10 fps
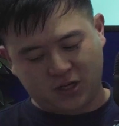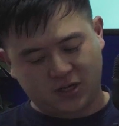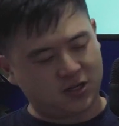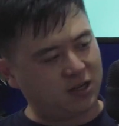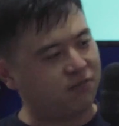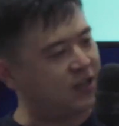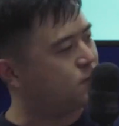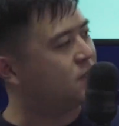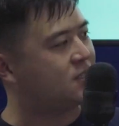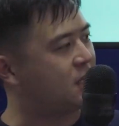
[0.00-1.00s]
uh,
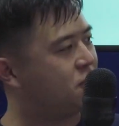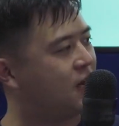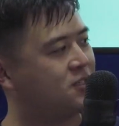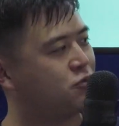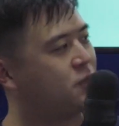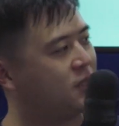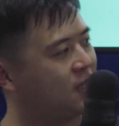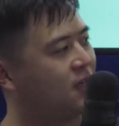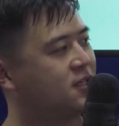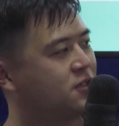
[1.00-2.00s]
investments that you guys would be
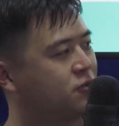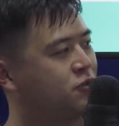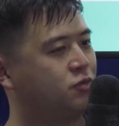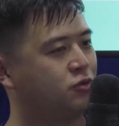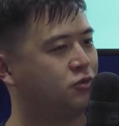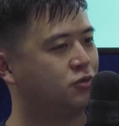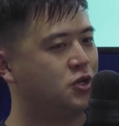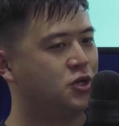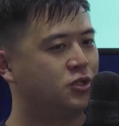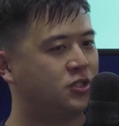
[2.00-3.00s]
taking as a group to
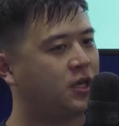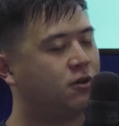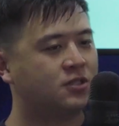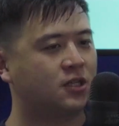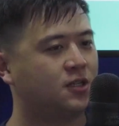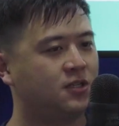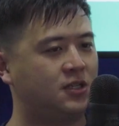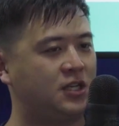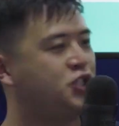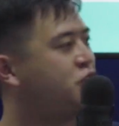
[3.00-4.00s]
scale
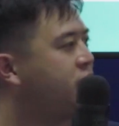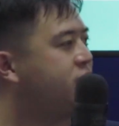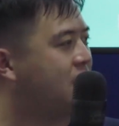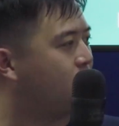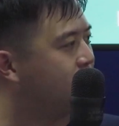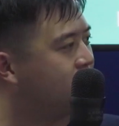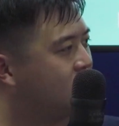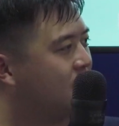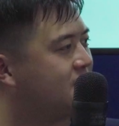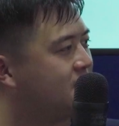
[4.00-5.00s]
certain initiatives upwards in that